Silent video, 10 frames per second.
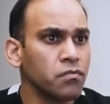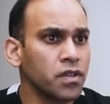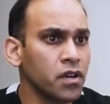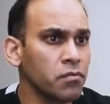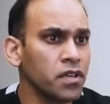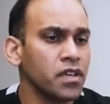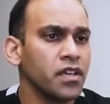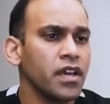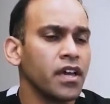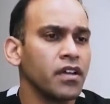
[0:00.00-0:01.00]

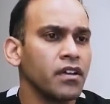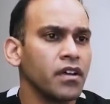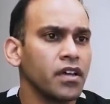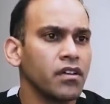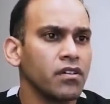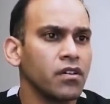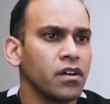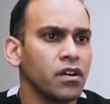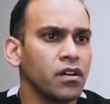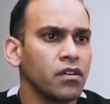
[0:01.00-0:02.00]
PRP and
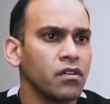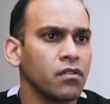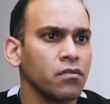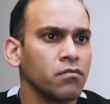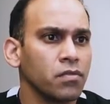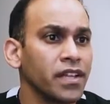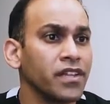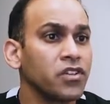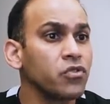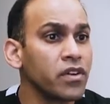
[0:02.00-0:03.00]

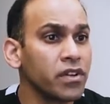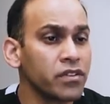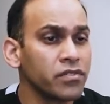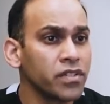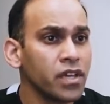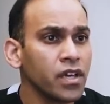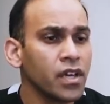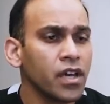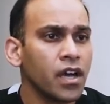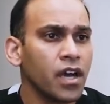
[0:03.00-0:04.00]
platelet derivatives. Okay.